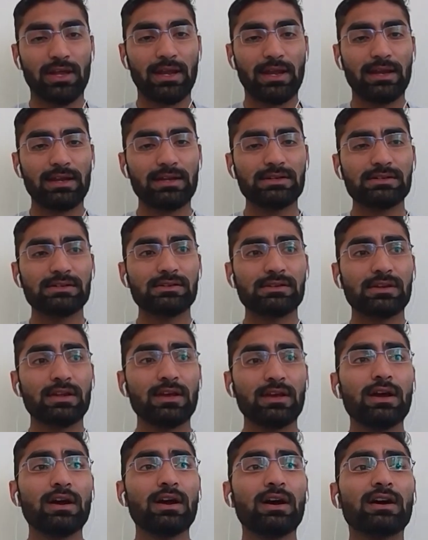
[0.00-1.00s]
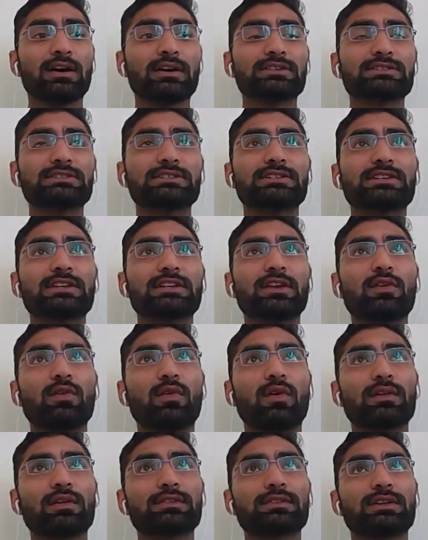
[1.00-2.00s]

And she was